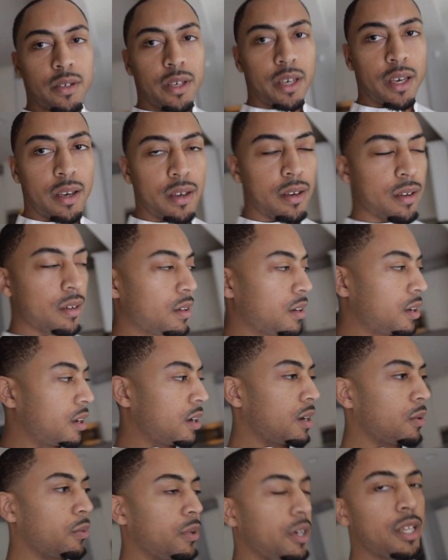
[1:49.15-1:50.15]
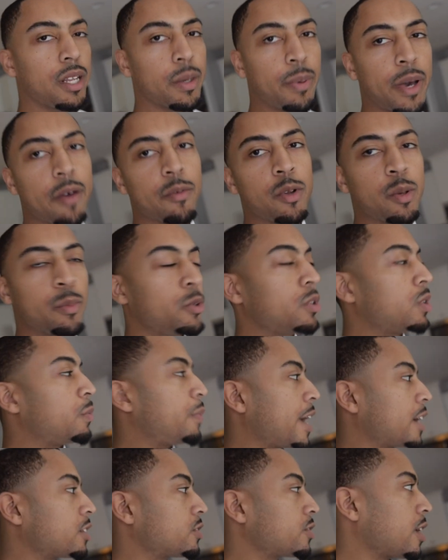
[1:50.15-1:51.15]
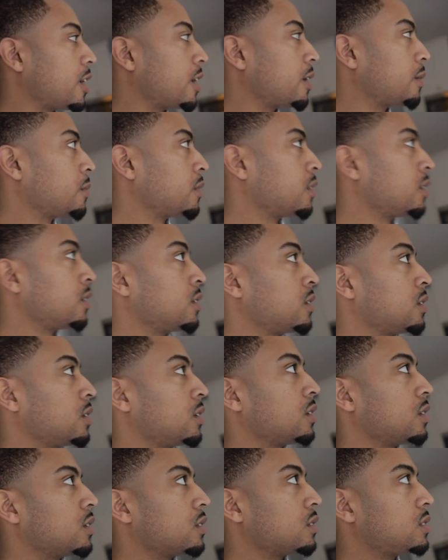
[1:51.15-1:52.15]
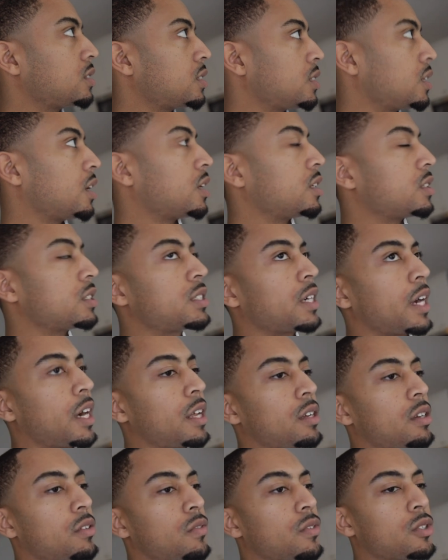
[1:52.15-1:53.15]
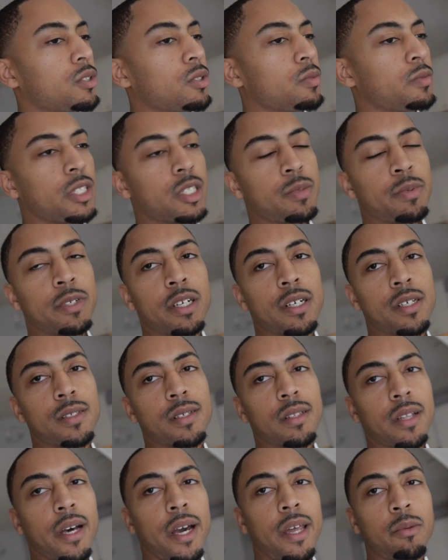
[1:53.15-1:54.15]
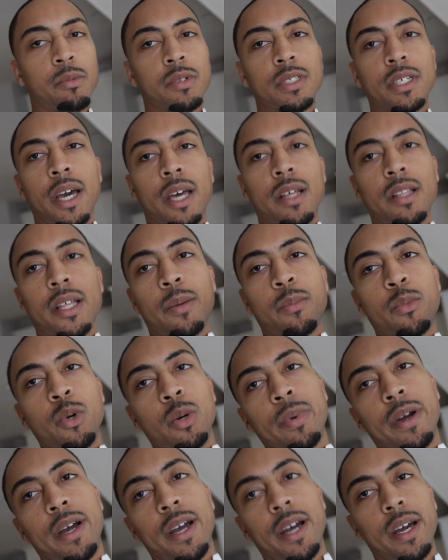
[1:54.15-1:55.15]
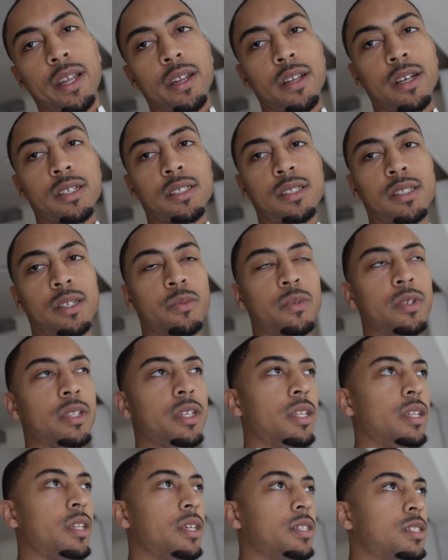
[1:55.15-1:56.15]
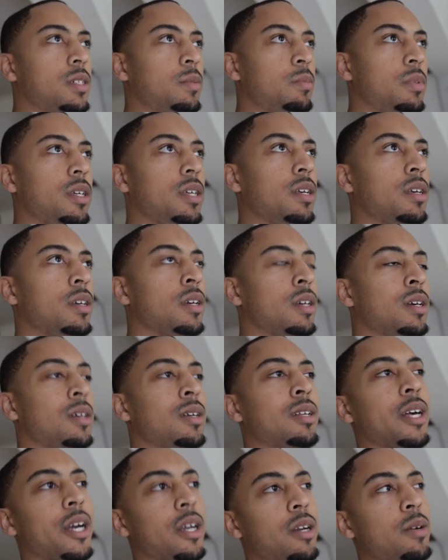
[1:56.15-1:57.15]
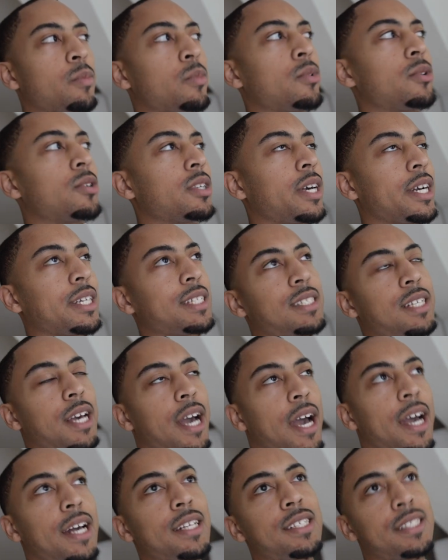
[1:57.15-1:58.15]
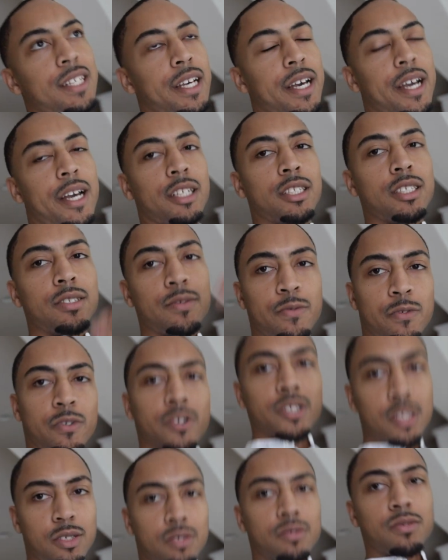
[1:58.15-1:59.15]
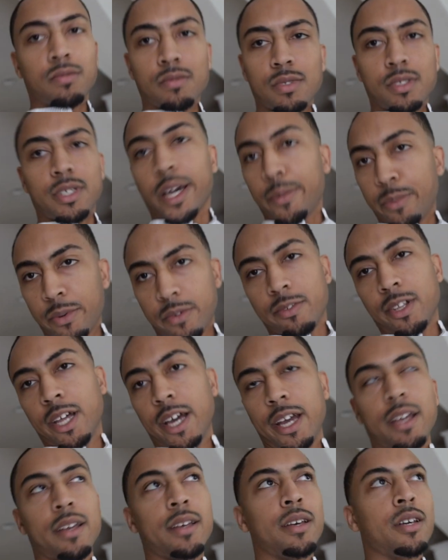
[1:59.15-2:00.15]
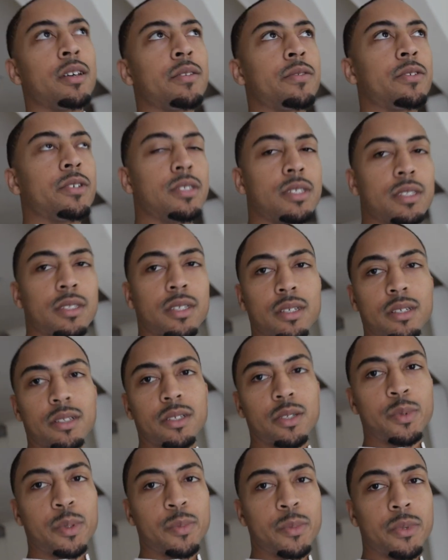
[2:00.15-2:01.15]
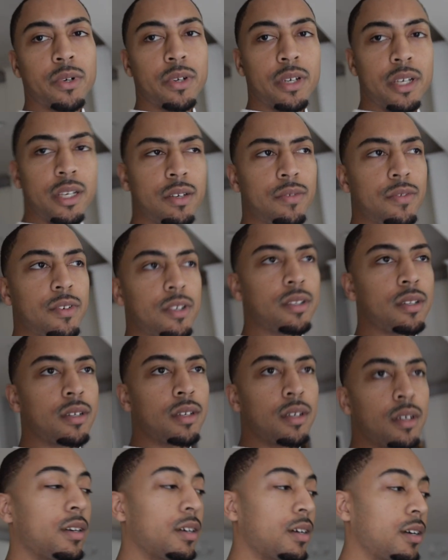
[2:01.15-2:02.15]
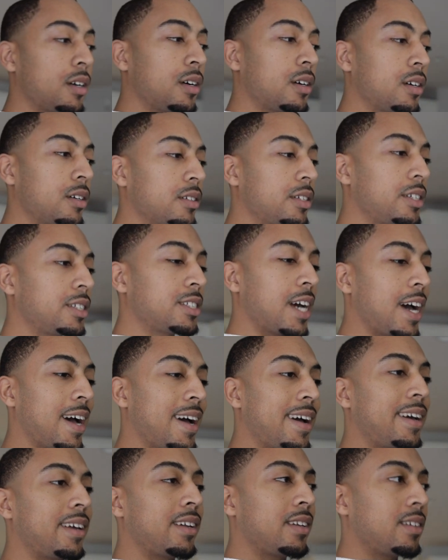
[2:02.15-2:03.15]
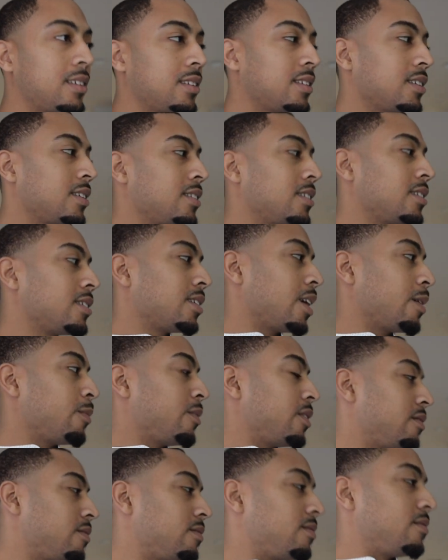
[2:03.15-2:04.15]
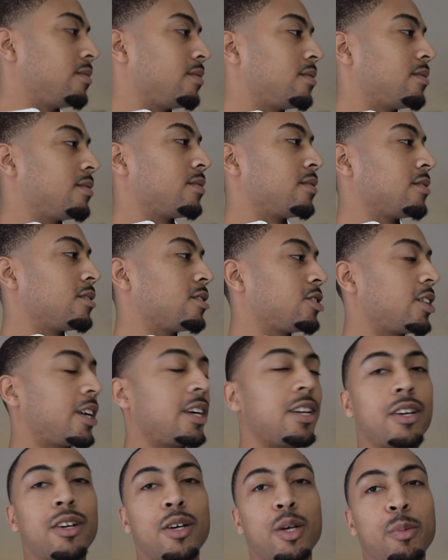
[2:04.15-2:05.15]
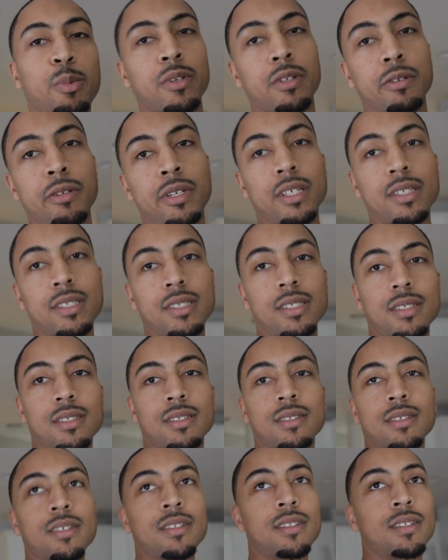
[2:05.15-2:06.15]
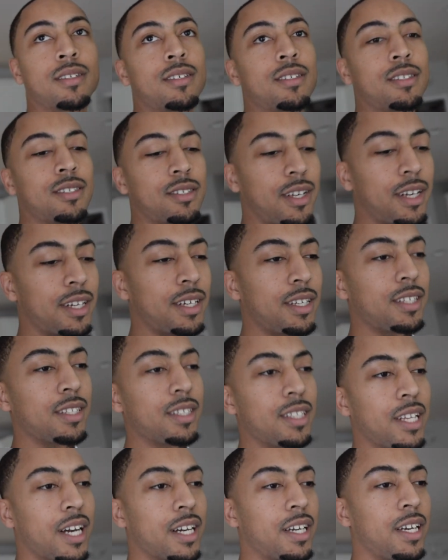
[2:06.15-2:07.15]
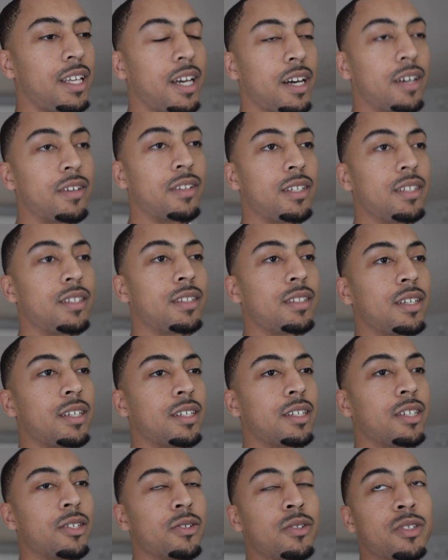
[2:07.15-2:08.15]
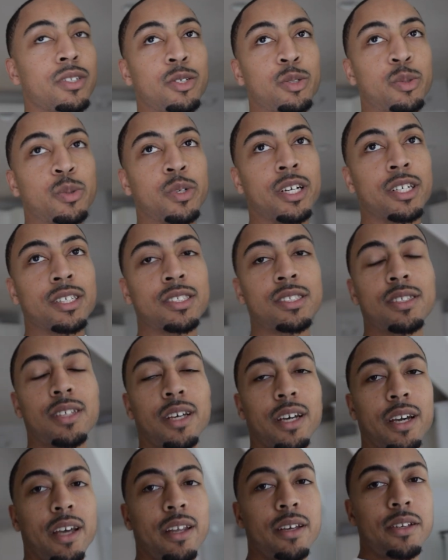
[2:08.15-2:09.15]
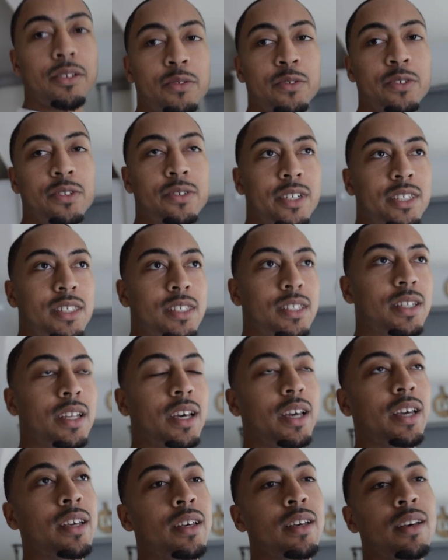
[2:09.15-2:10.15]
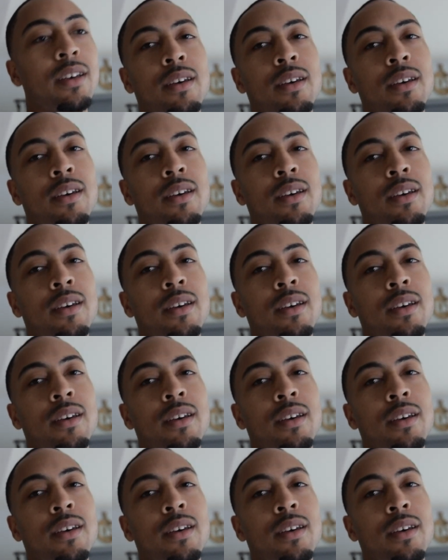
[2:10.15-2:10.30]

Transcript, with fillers: yeah, uh, we end up having to move the backdrop to the other side of the room just because the lighting was kind of like more behind us, and we needed it to be like a more like side slash frontal type of light for it to look a little bit more even. Uh, it's hot. I've been trying to hurry up and do this so I can knock it out and, and go and do what else I gotta do for the rest of the day.